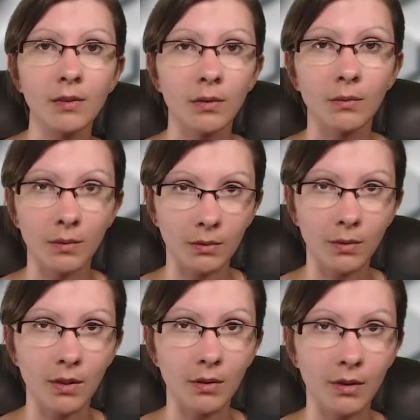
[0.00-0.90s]
So you
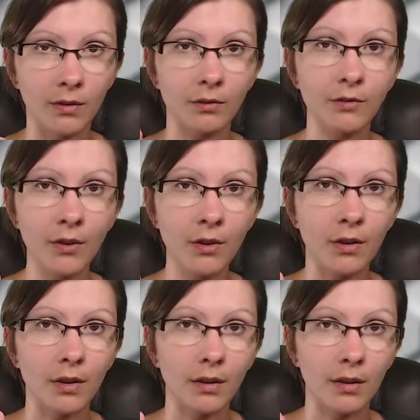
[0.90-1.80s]
would go even
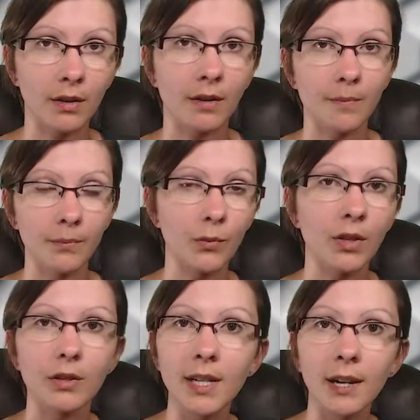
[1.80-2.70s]
further
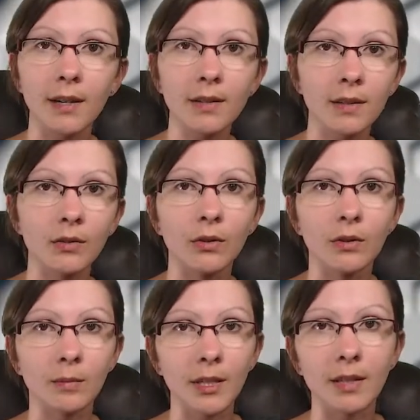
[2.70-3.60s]
with your text in
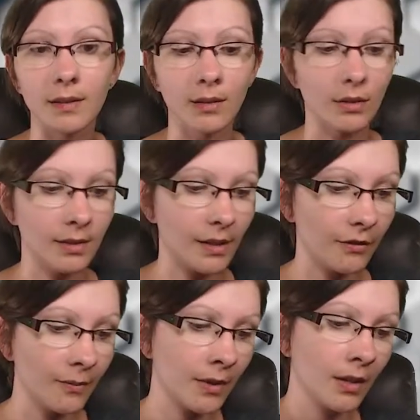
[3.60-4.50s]
order to be considered
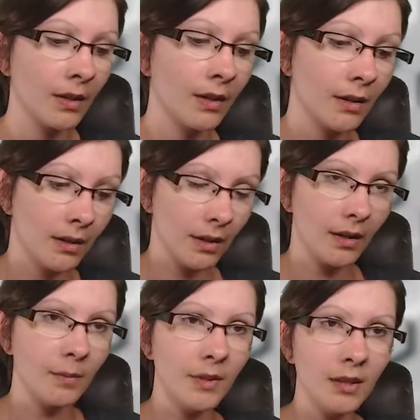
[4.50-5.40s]
safe.
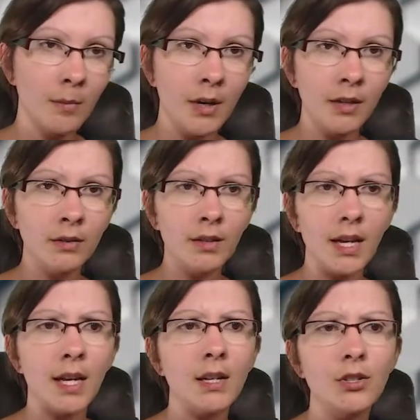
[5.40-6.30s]
In the modern
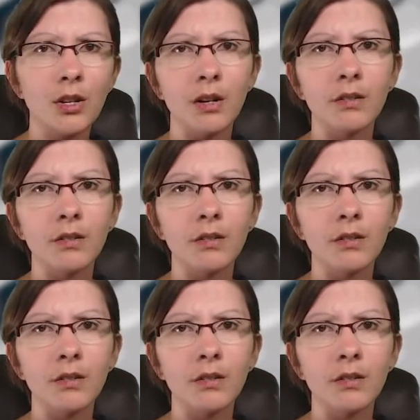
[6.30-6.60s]
age